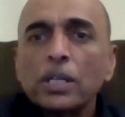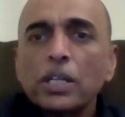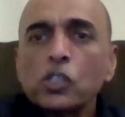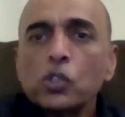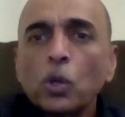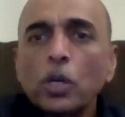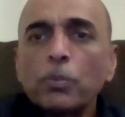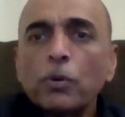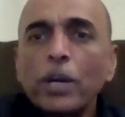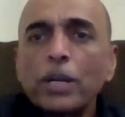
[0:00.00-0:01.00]
Does soil
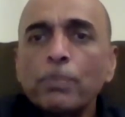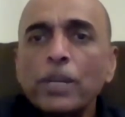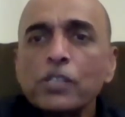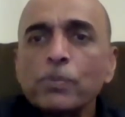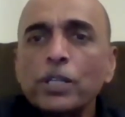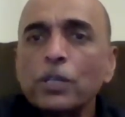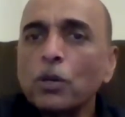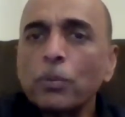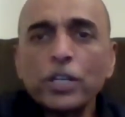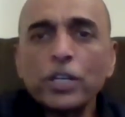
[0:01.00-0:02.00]
provide placement and
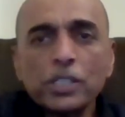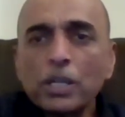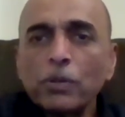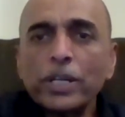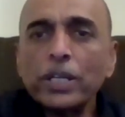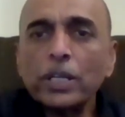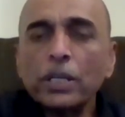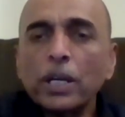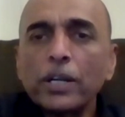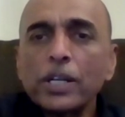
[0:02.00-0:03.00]
operations? I've already
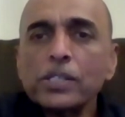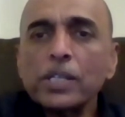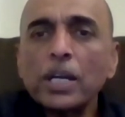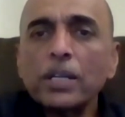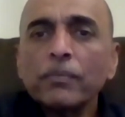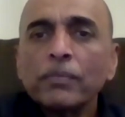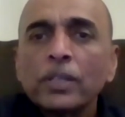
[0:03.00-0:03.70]
addressed that.